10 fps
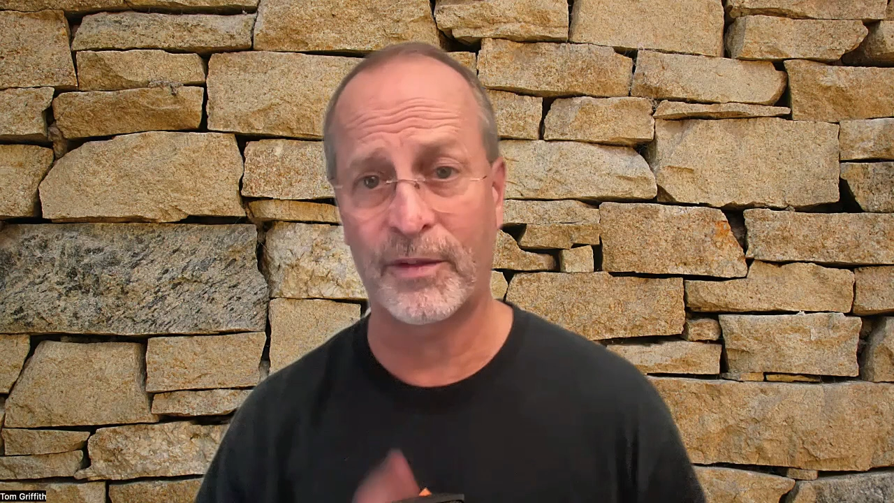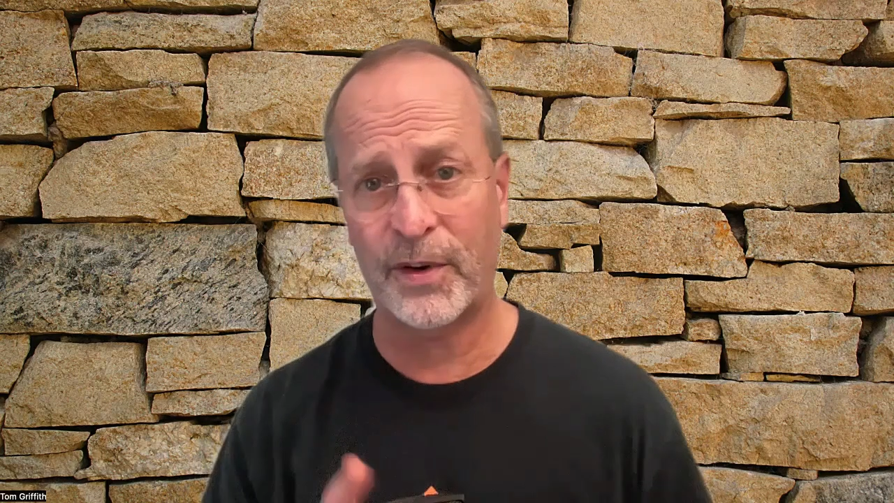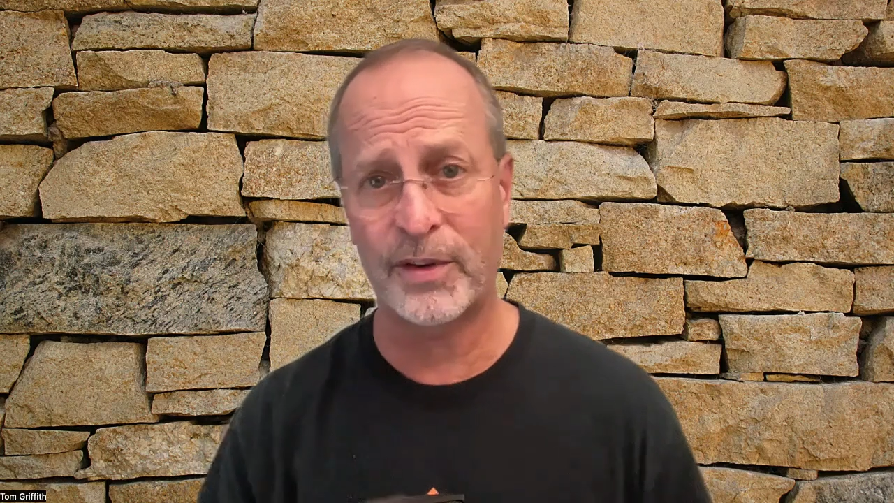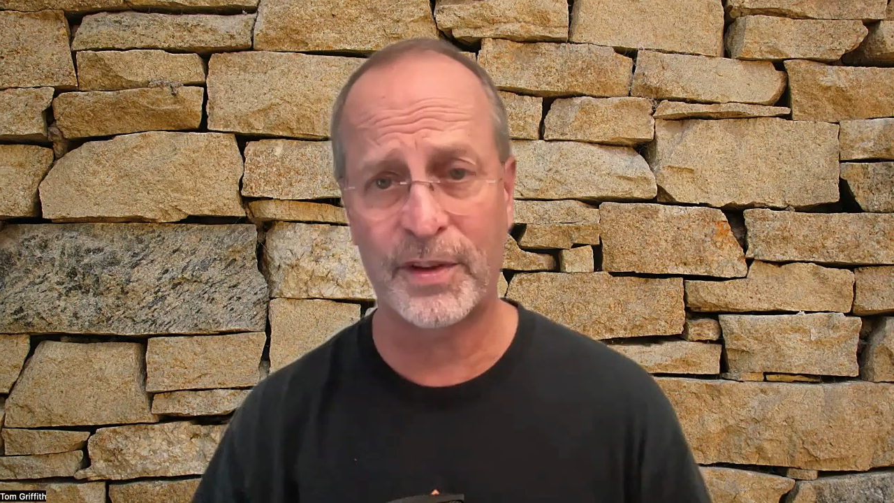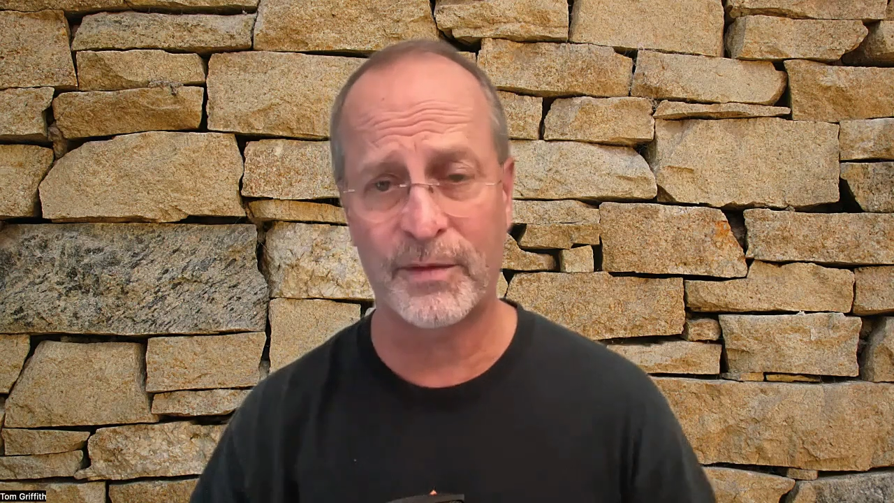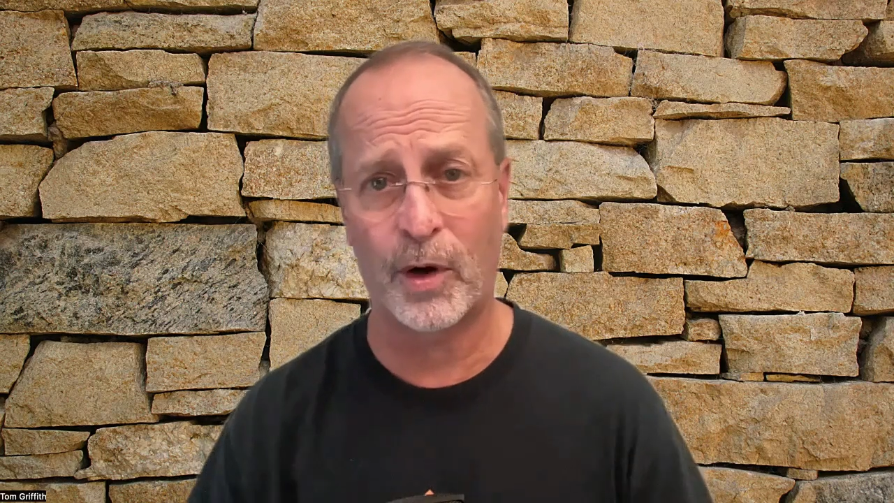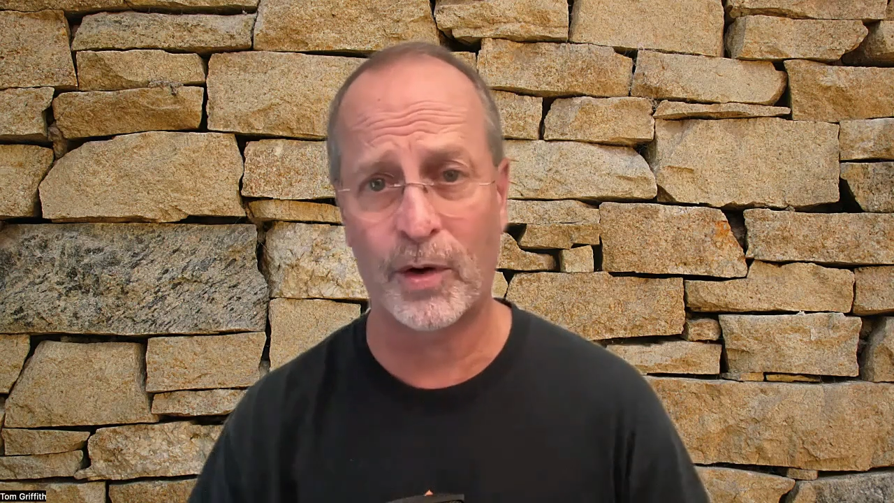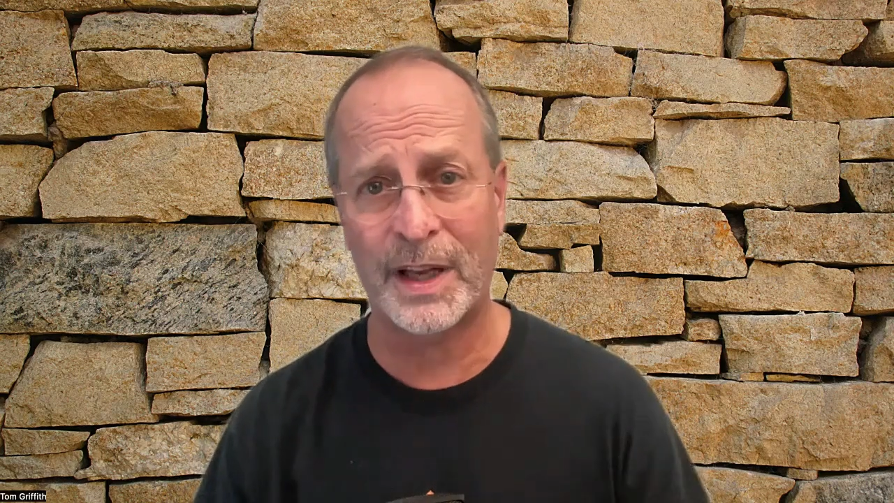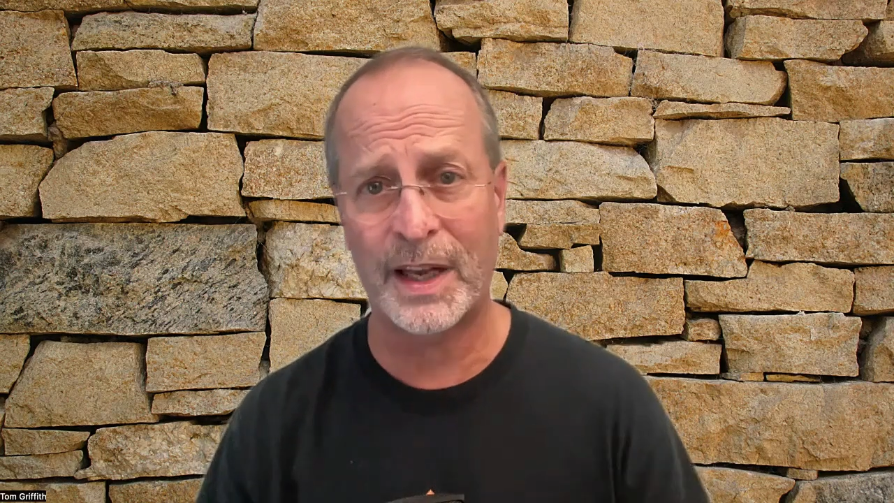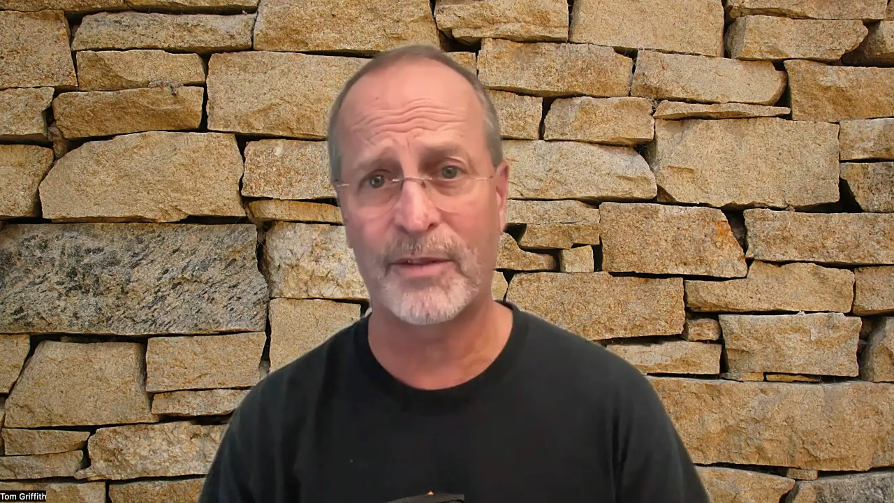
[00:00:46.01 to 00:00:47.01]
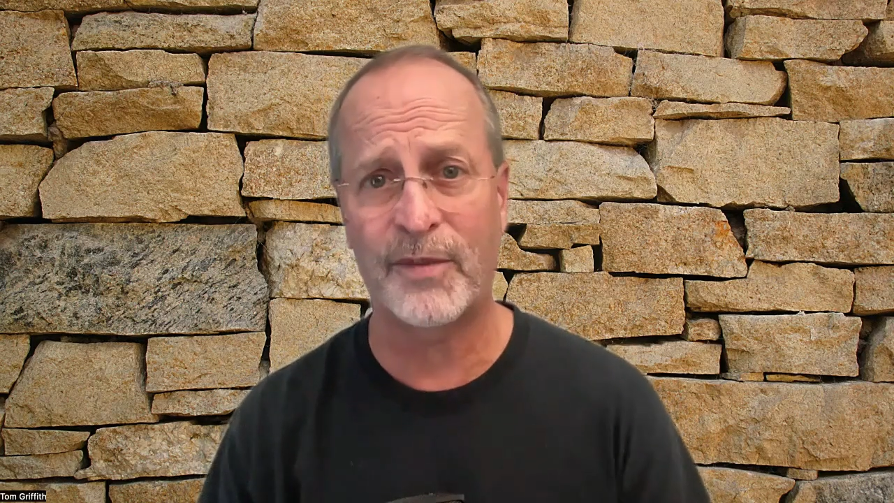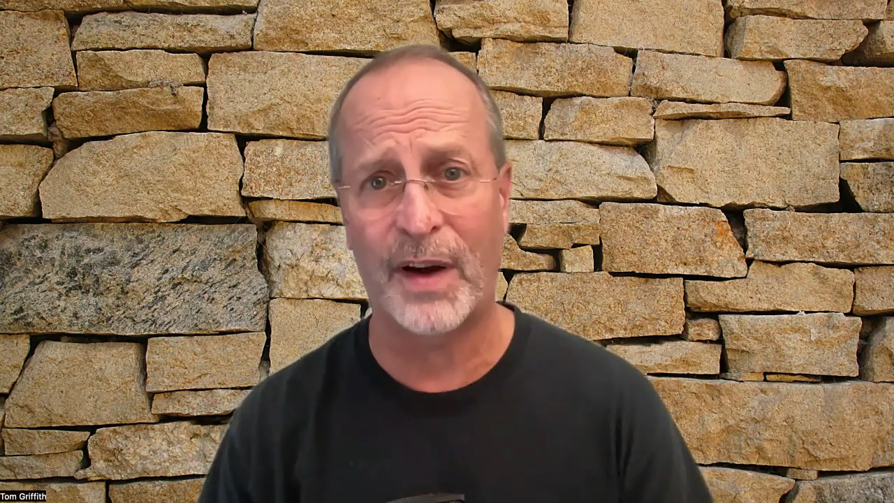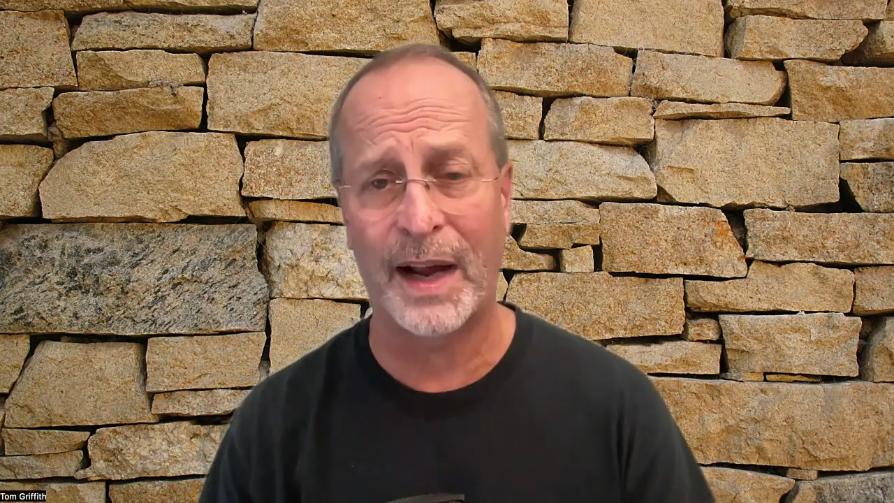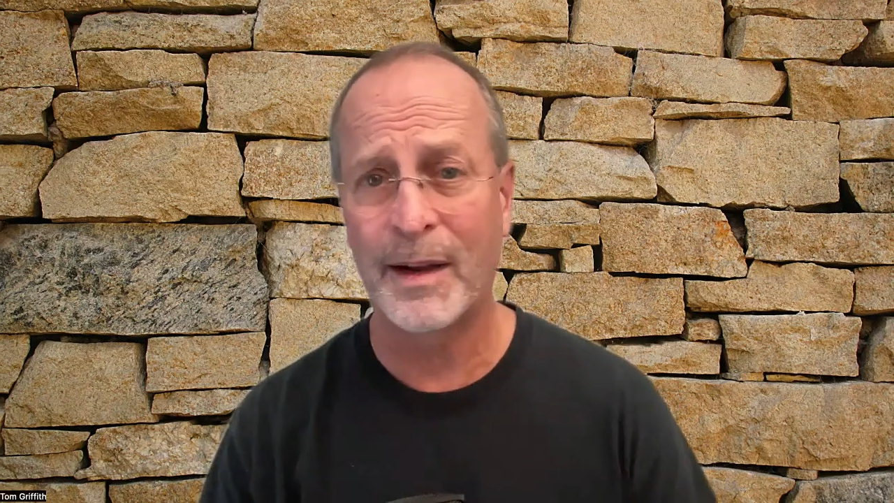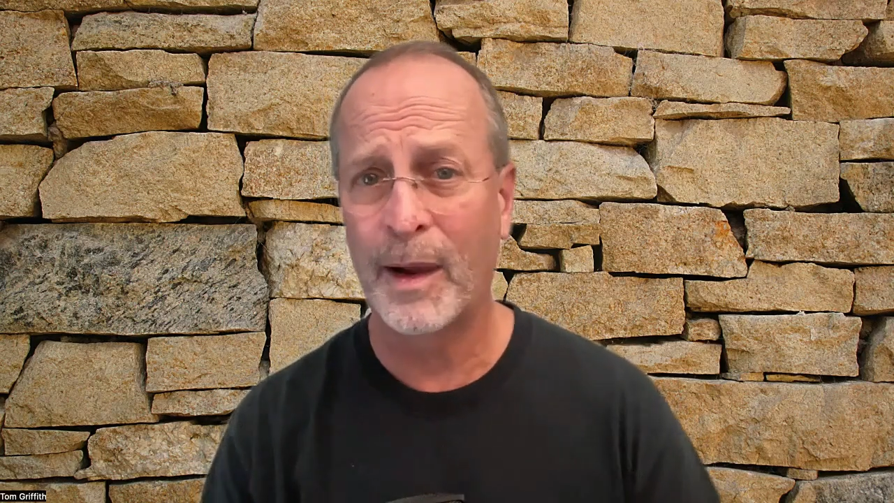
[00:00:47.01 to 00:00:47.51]
First of all,
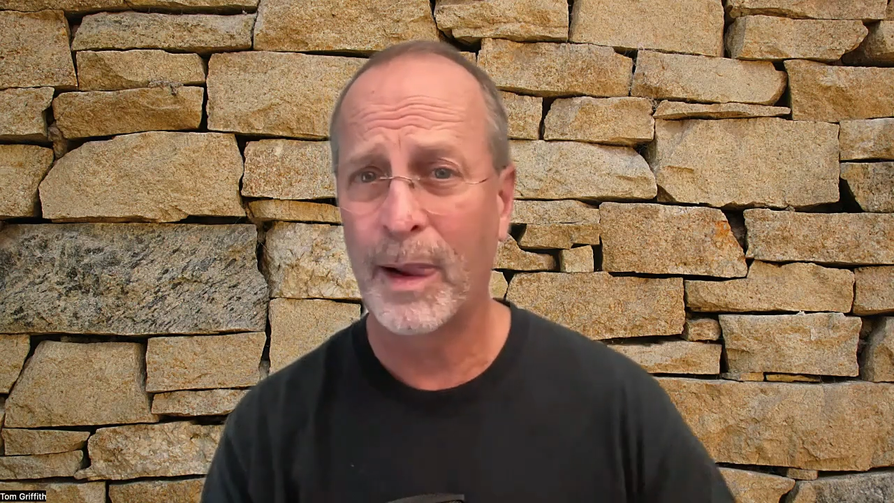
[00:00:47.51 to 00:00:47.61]
clarify,